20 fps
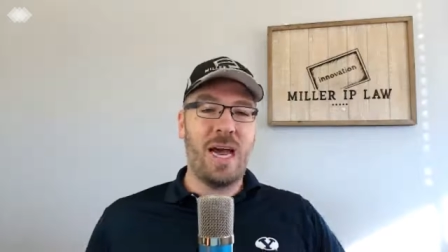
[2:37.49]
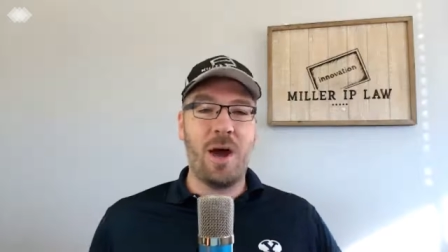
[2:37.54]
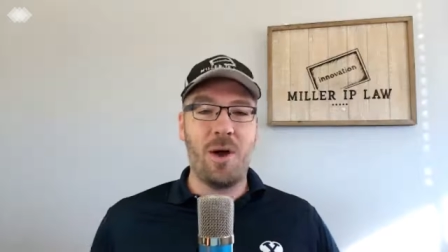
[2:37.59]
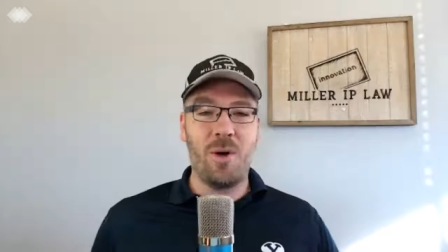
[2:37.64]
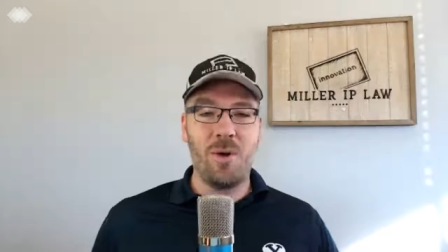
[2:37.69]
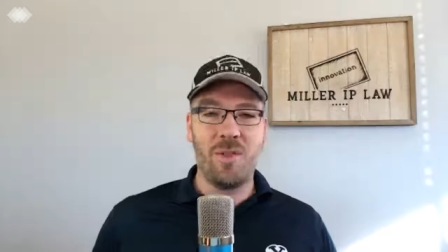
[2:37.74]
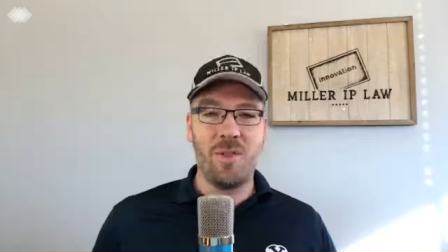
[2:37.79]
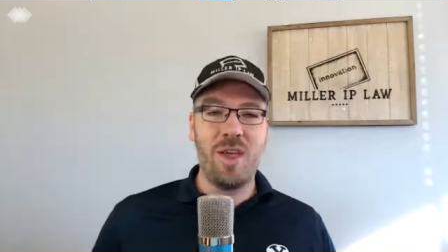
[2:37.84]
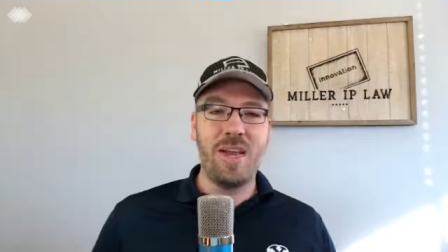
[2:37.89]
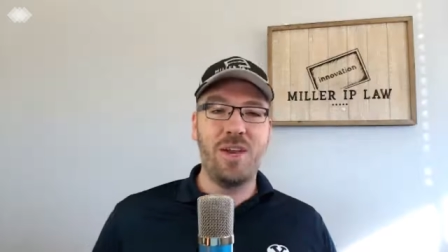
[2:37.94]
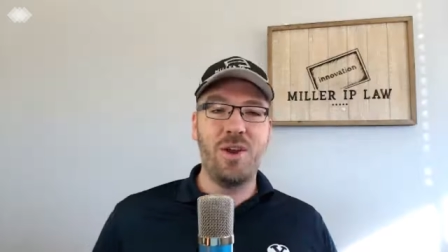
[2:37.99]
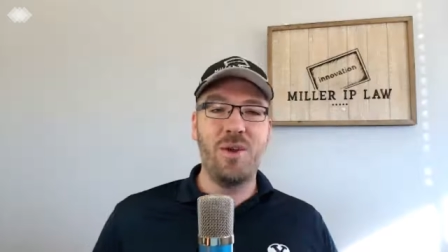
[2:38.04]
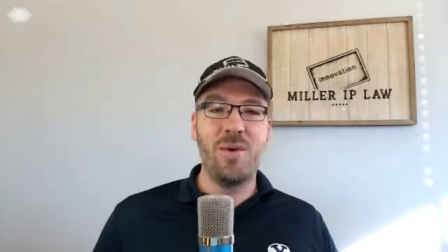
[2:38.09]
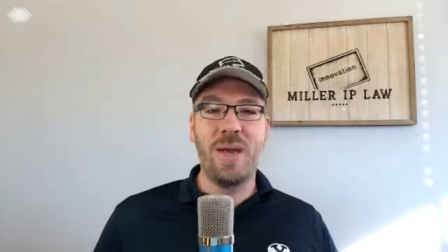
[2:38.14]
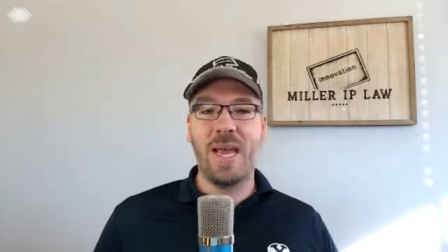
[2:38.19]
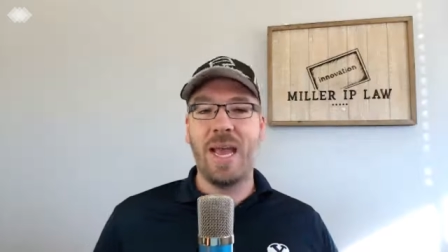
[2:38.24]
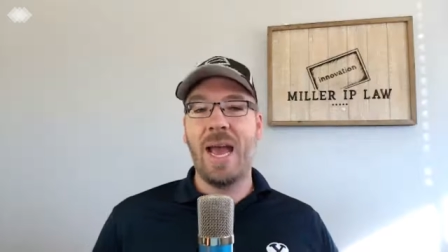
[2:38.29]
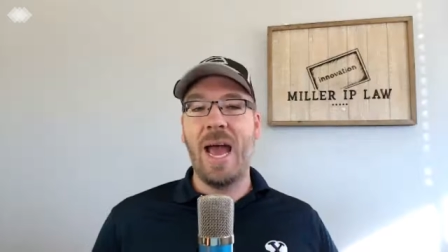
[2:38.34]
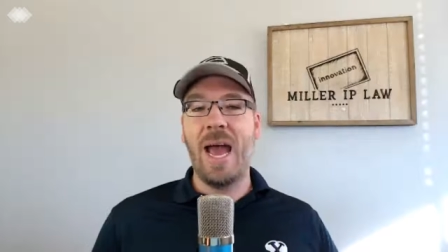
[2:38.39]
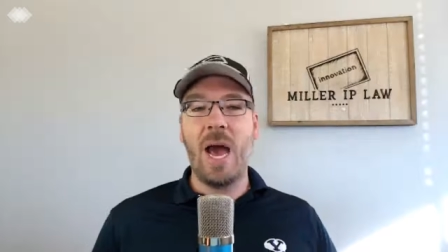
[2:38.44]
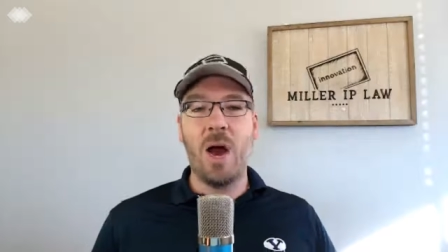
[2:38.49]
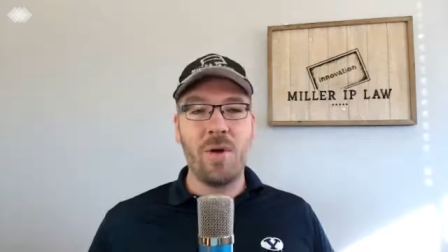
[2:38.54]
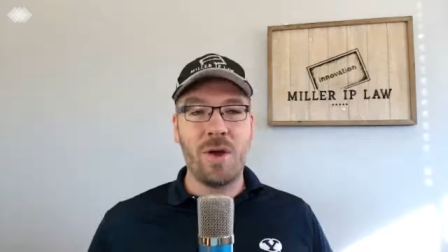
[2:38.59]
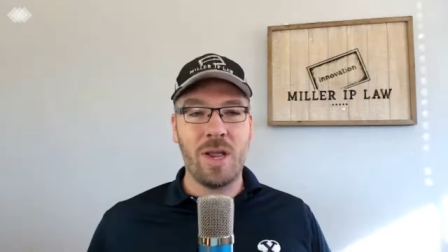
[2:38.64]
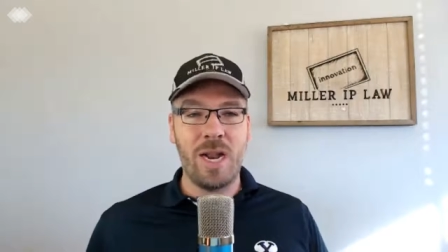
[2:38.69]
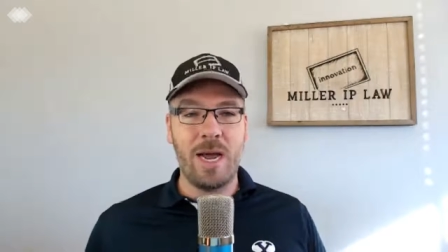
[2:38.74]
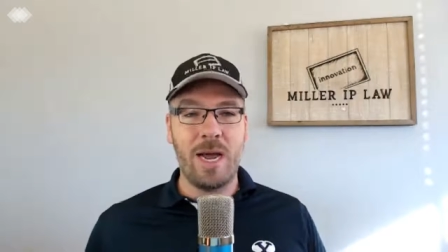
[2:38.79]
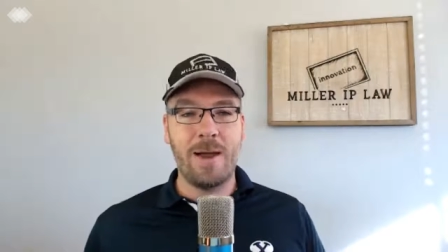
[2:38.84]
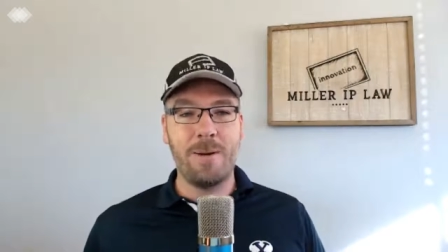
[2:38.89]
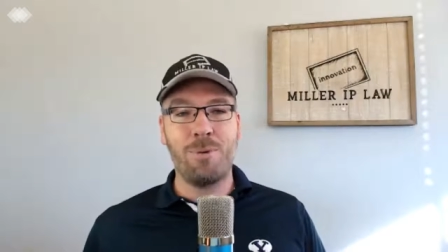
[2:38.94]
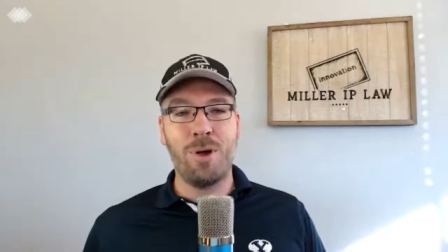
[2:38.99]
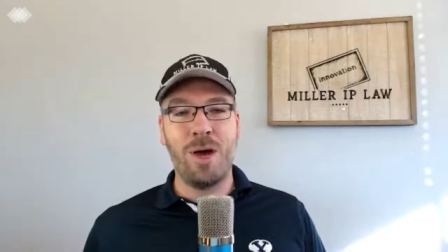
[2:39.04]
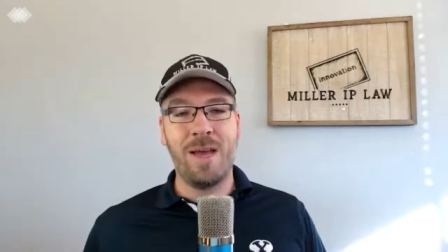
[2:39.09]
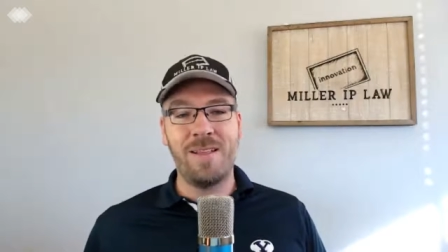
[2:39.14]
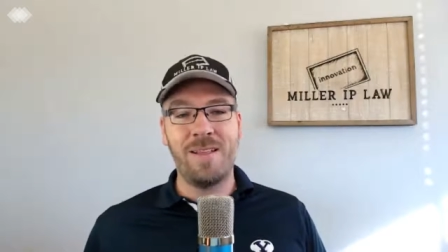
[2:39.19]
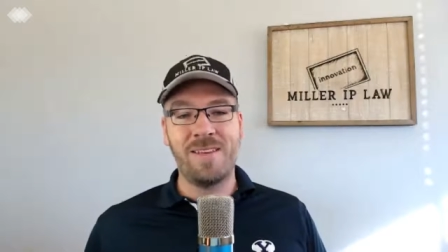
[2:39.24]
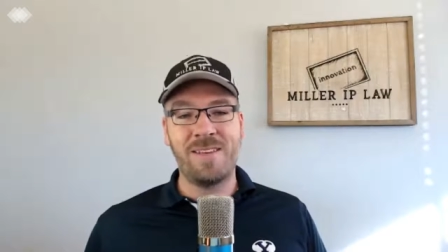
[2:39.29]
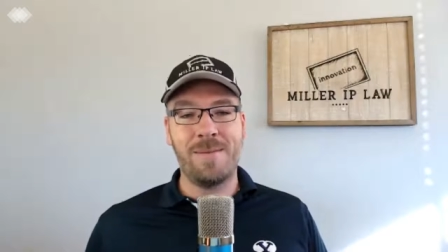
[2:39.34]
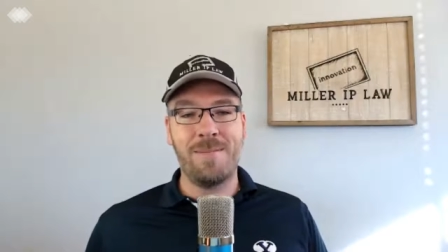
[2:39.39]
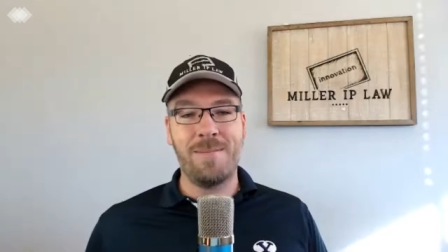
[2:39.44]
How are they doing it? How can I apply
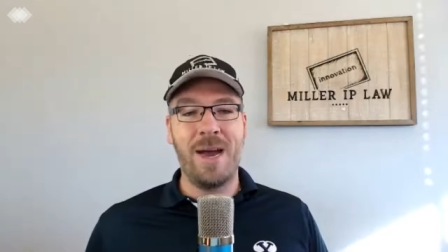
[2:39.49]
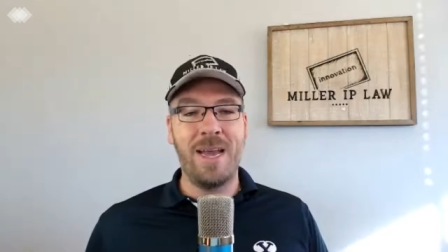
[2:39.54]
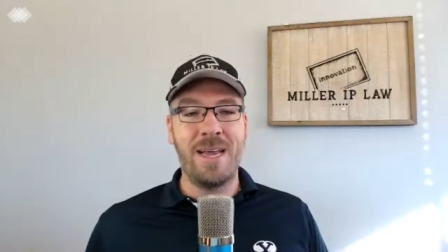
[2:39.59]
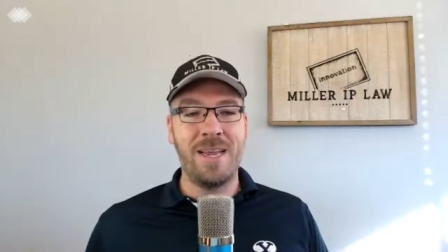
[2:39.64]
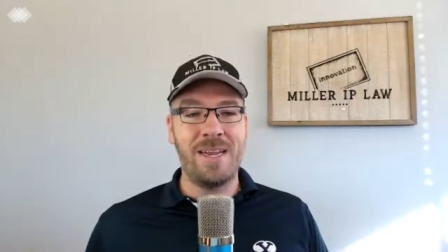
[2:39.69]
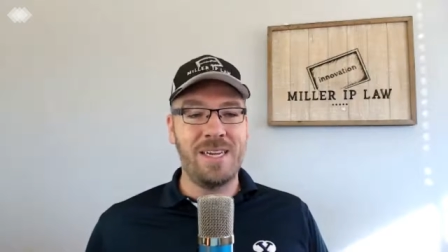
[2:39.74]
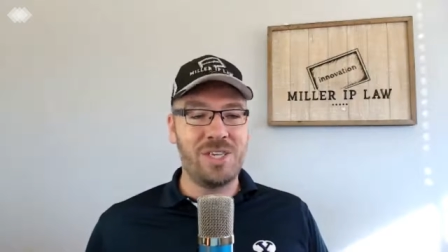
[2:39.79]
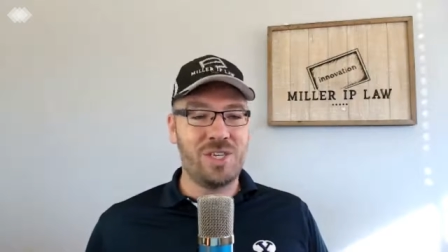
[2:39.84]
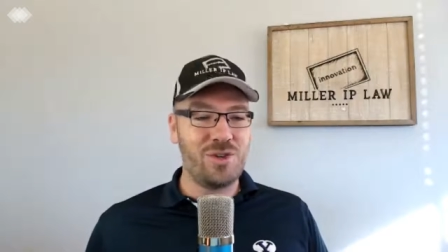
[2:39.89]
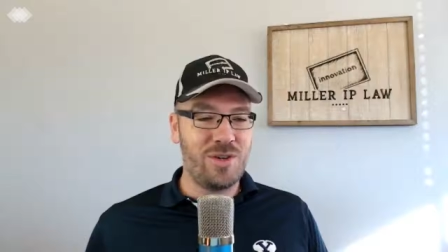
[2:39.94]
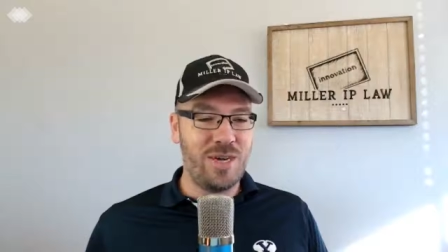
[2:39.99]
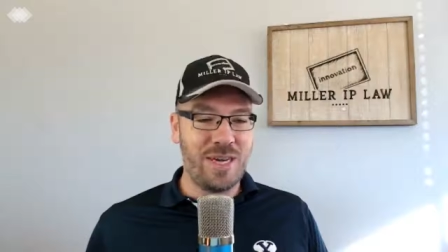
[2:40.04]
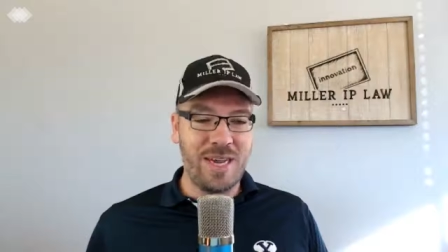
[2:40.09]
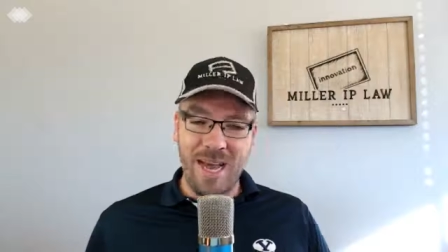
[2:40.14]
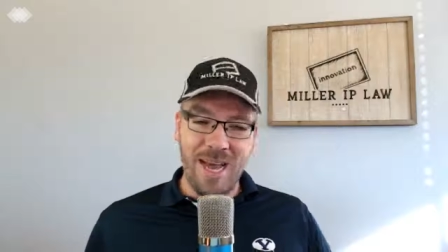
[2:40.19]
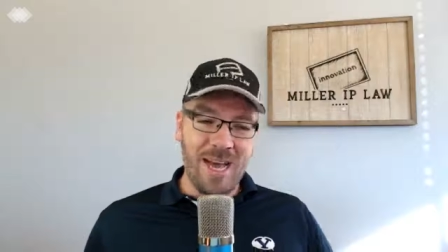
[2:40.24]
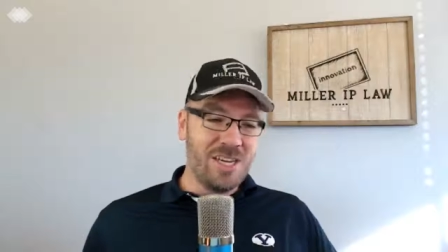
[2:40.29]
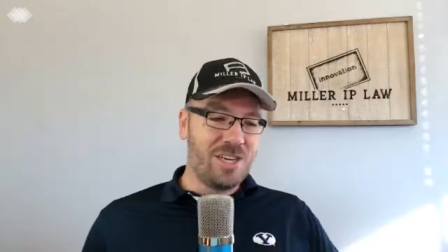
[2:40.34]
this in my industry?